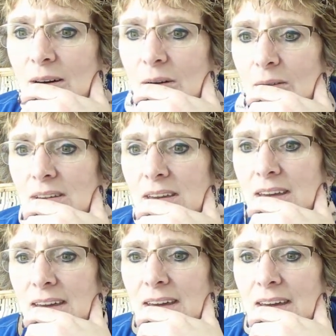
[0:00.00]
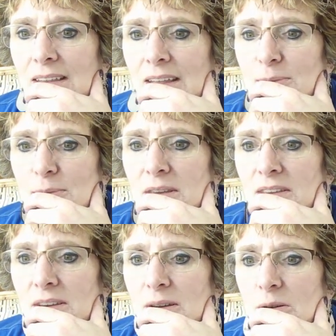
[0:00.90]
Okay, let
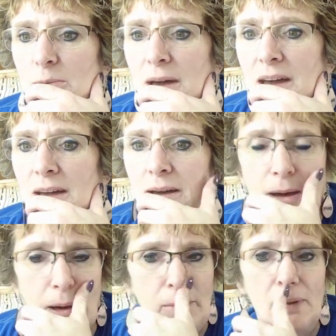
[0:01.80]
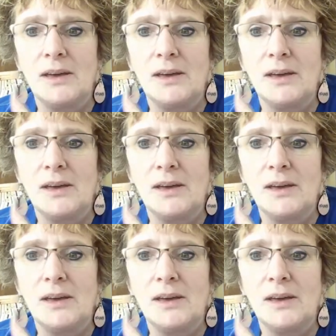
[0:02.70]
me go back up.